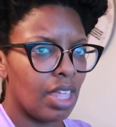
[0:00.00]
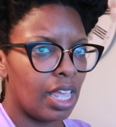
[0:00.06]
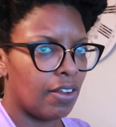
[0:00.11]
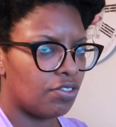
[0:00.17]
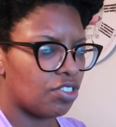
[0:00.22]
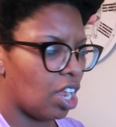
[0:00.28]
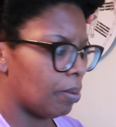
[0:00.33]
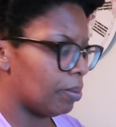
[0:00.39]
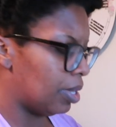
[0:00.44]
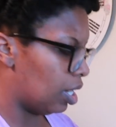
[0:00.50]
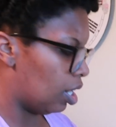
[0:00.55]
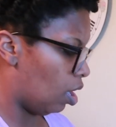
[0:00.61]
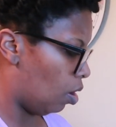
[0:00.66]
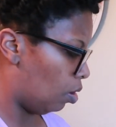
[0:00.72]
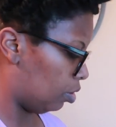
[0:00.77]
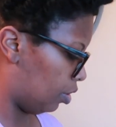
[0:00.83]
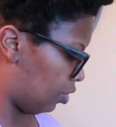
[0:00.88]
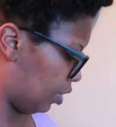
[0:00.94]
If Jamie get a
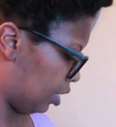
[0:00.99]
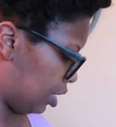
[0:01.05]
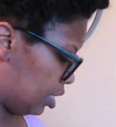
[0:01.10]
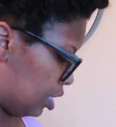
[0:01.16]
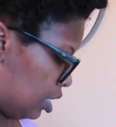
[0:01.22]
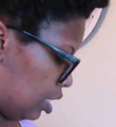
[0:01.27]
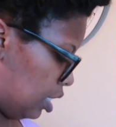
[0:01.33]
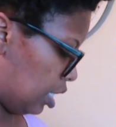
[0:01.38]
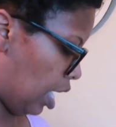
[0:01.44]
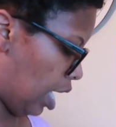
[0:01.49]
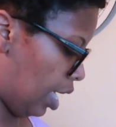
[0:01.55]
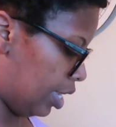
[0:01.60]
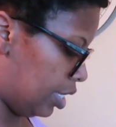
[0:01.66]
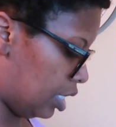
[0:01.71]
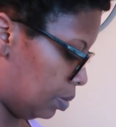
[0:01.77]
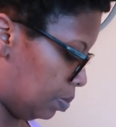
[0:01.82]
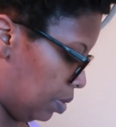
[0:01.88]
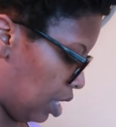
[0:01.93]
hold of this, yeah,
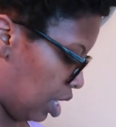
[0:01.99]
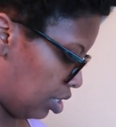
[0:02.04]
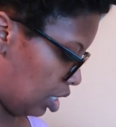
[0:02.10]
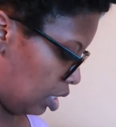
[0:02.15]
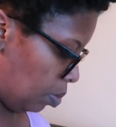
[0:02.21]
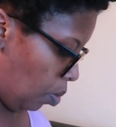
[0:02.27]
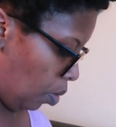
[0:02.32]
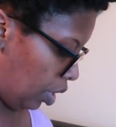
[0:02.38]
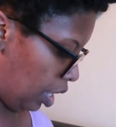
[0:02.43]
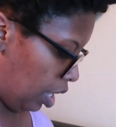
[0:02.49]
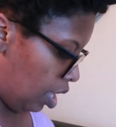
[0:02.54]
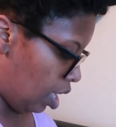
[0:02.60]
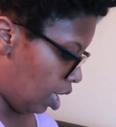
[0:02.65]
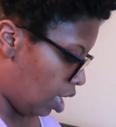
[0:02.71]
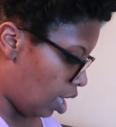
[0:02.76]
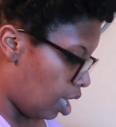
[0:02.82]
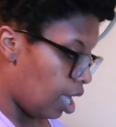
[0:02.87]
it's because it's pointy.